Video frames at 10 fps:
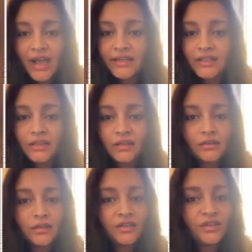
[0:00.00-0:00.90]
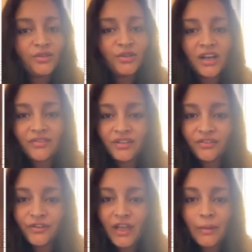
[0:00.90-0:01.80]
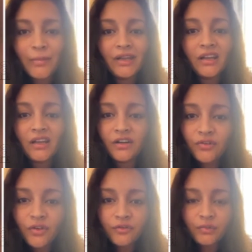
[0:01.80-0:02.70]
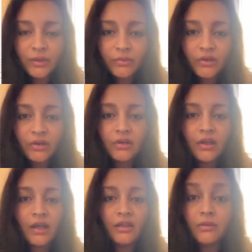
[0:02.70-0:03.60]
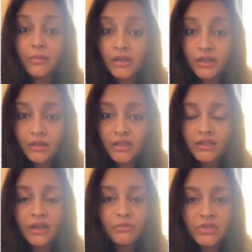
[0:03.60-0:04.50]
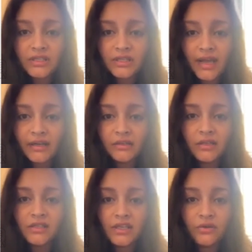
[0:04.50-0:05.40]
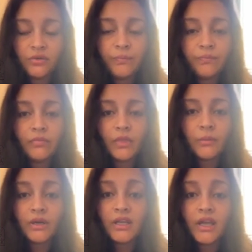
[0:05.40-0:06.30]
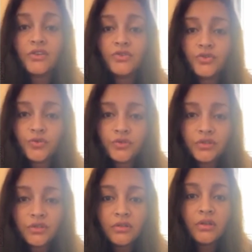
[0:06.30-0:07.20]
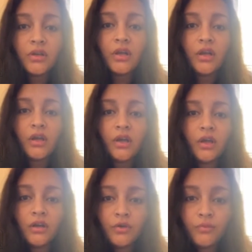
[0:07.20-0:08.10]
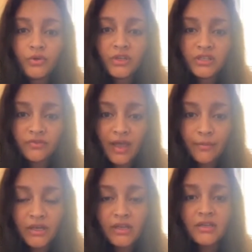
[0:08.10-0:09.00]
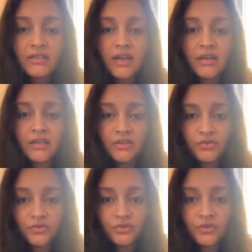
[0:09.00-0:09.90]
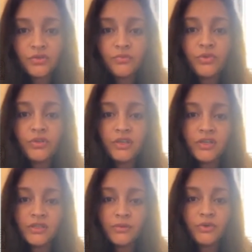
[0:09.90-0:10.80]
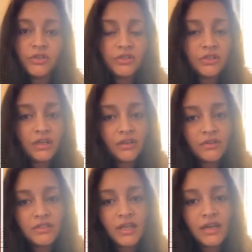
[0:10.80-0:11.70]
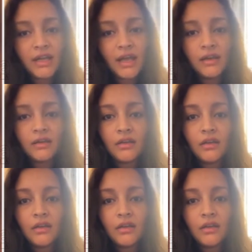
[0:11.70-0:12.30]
acting and continued having the fame and love of people and the money that comes as an actor, as a hero. But he has chosen to put his family aside. He's chosen to put his personal life aside. And